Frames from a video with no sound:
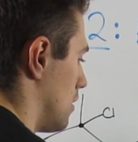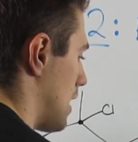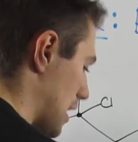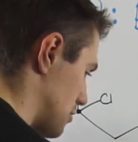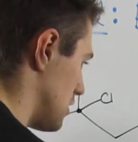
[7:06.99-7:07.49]

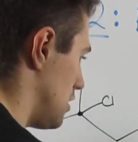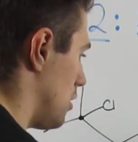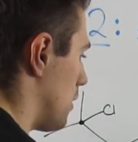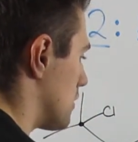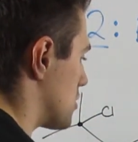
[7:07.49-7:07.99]
Actually, you
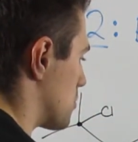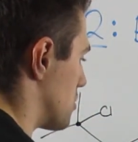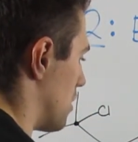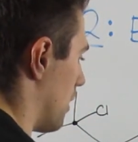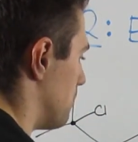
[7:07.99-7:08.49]
know what? Let's
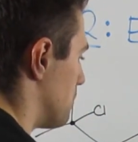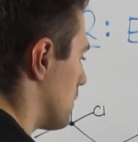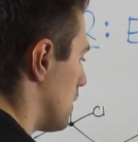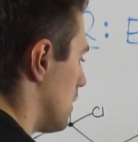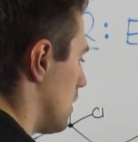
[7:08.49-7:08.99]
switch it up.
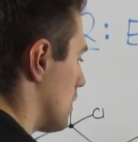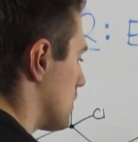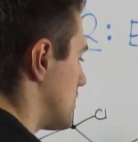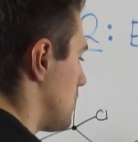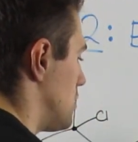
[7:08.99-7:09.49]

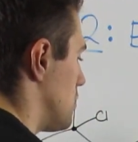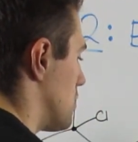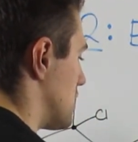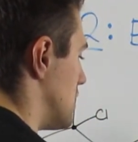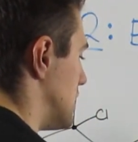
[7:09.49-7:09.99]
Let's say we do
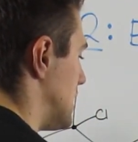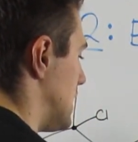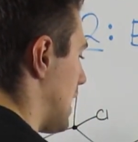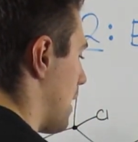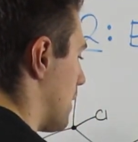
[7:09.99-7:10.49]
this in
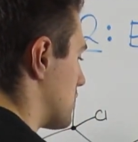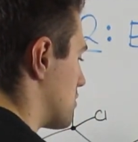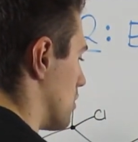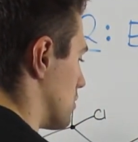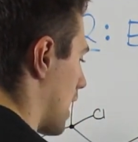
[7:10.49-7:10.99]

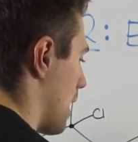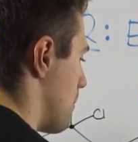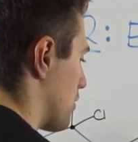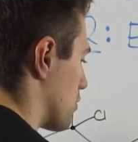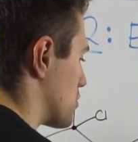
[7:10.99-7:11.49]
DMSO,
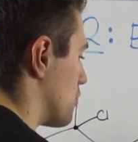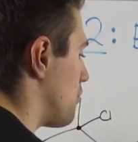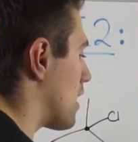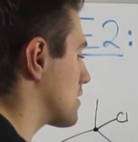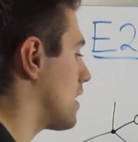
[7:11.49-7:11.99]
dimethyl
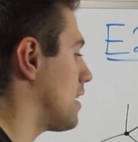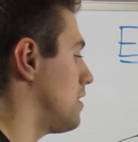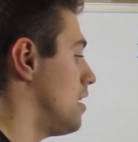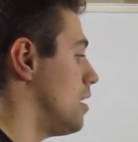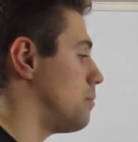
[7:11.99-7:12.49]
sulfoxide,